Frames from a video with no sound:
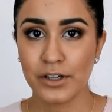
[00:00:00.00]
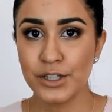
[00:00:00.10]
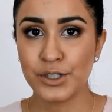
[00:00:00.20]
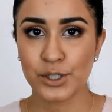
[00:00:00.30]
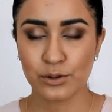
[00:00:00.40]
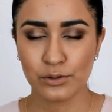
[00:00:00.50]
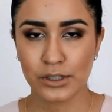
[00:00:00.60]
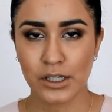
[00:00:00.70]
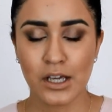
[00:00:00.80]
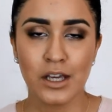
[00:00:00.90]

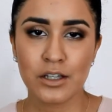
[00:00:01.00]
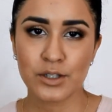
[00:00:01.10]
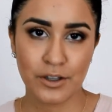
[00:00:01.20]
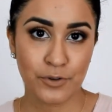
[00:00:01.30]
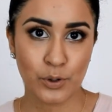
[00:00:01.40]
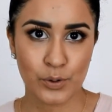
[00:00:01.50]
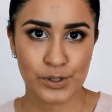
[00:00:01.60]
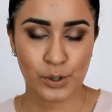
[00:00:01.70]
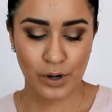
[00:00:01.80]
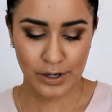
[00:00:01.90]
additionally if you use
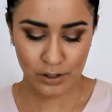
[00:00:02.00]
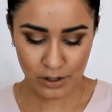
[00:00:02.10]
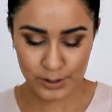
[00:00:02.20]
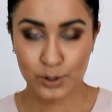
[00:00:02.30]
a credit card.